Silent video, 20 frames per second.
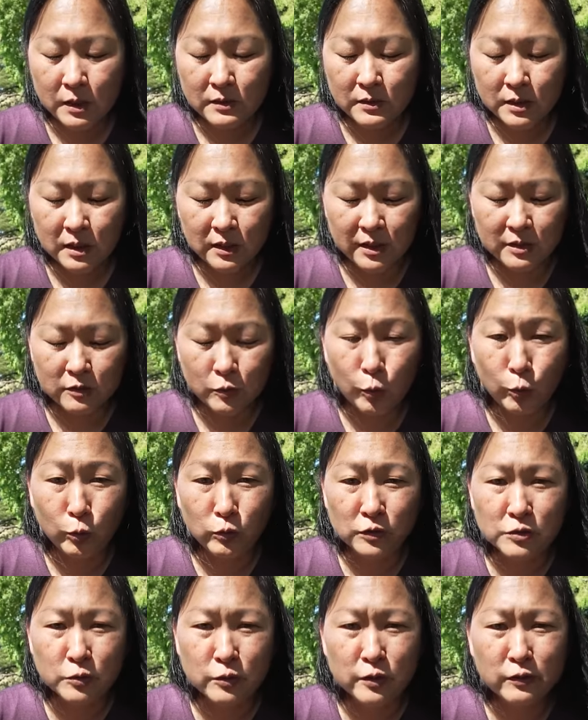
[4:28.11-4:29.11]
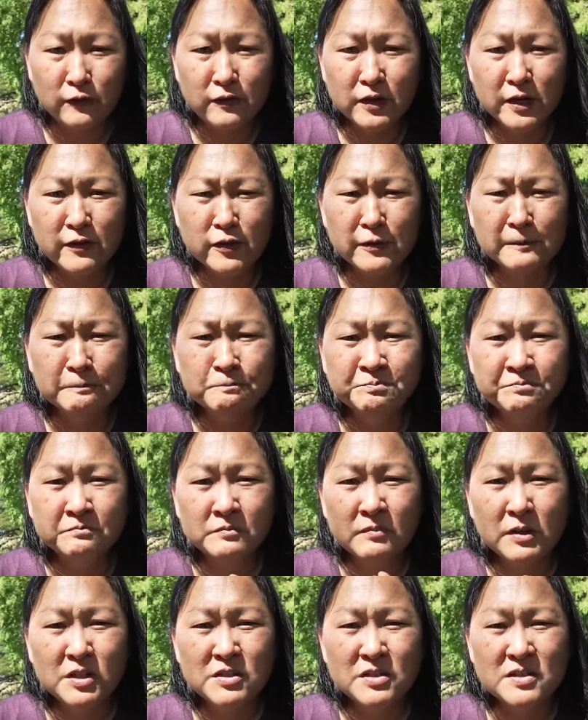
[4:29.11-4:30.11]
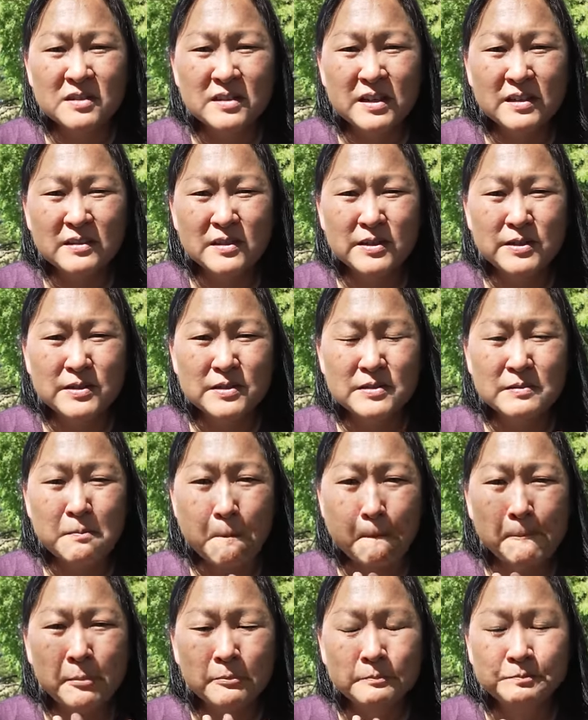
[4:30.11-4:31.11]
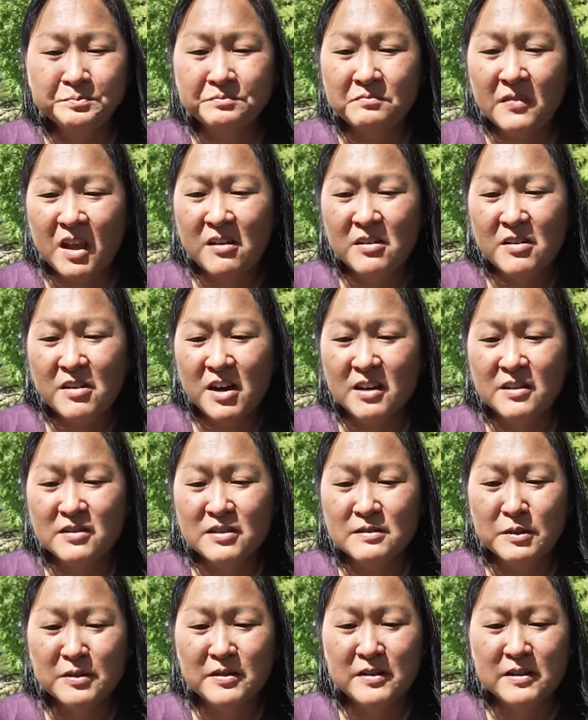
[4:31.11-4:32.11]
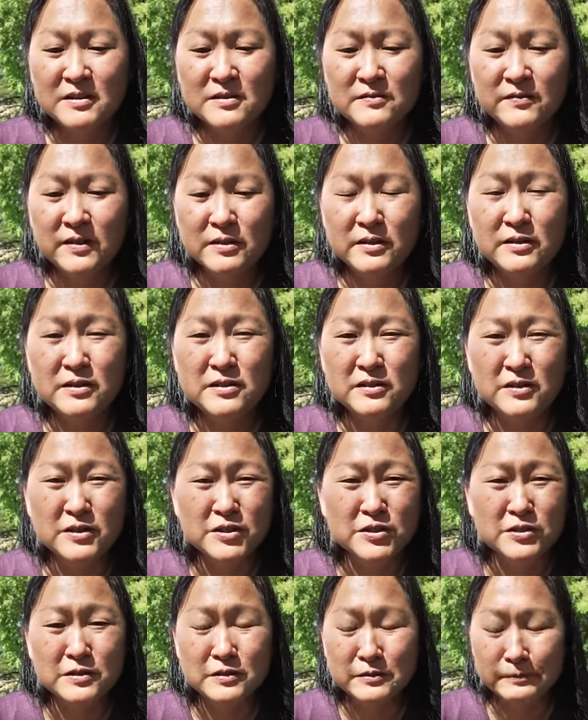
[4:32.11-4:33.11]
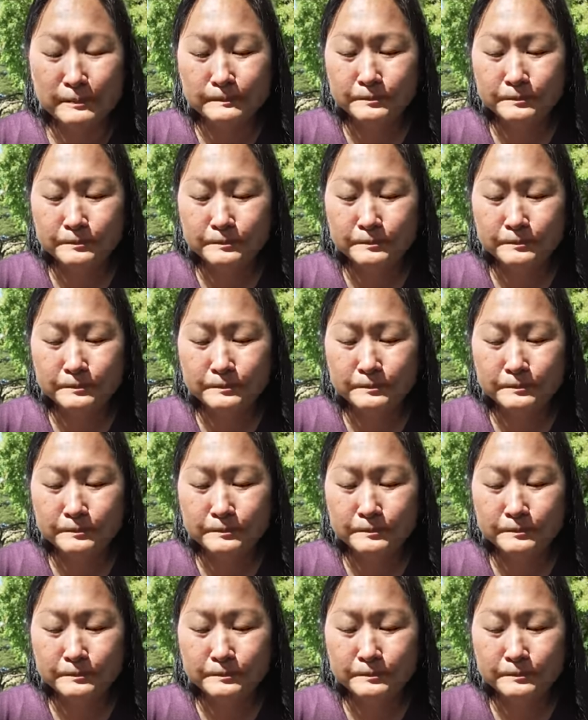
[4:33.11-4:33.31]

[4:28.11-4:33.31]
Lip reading: Not like an old oil flavor, but just that nice, I don't know how to explain it, it's very delicious.